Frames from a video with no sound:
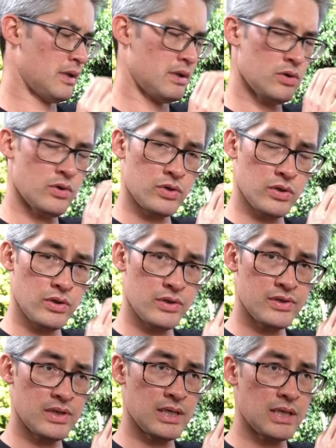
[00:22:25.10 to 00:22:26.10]
You can
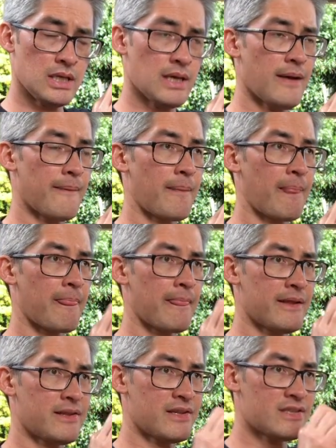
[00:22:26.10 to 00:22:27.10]
see
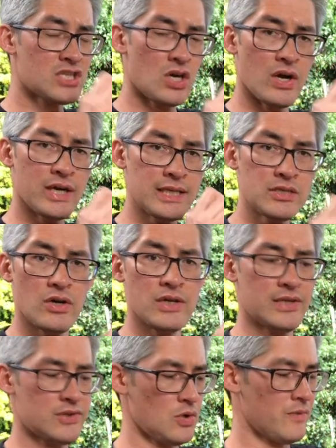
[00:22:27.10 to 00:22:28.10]
this is tiny,
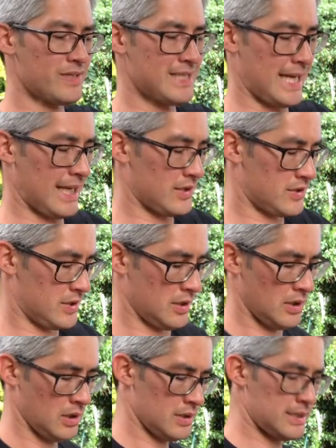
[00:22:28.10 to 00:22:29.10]
tiny silver text
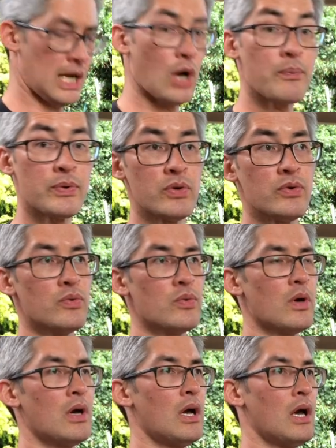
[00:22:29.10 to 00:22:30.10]
to help you
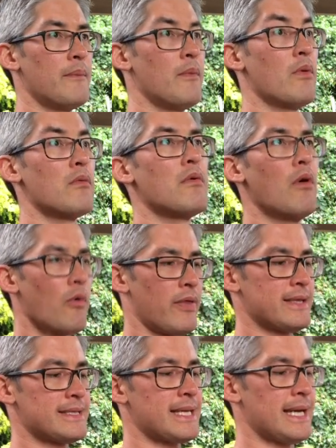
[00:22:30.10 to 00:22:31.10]

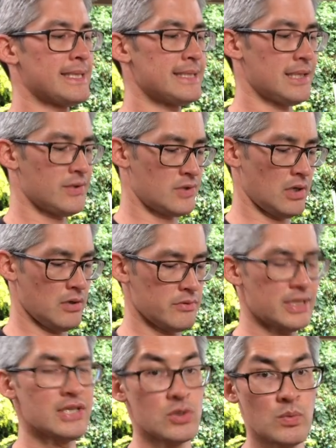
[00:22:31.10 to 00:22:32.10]
authenticate it. So
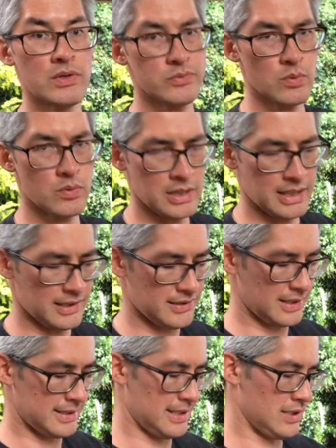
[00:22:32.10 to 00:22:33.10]
Diesel ones will clearly
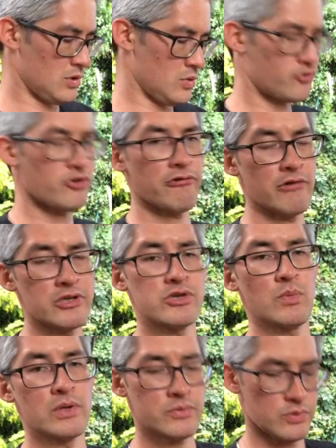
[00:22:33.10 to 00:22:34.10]
say Diesel, True
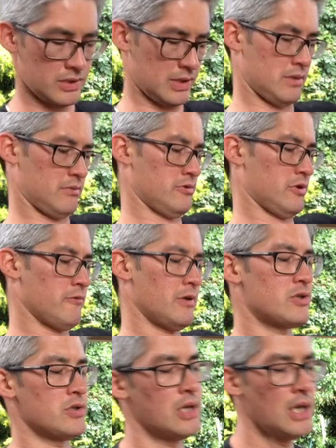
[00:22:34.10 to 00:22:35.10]
Religion ones will say True
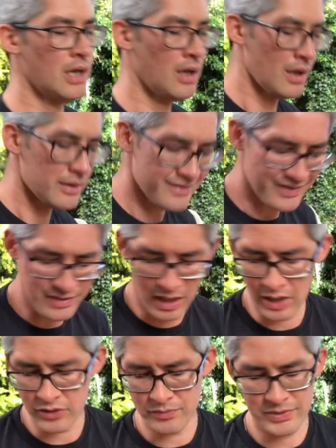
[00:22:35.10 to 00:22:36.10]
Religion. Doesn't
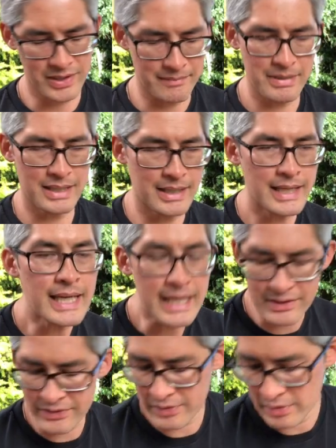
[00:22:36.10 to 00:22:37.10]
100% mean it
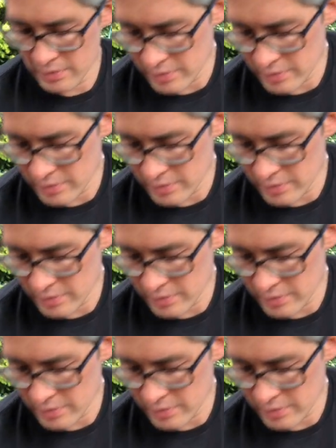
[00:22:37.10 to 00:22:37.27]
is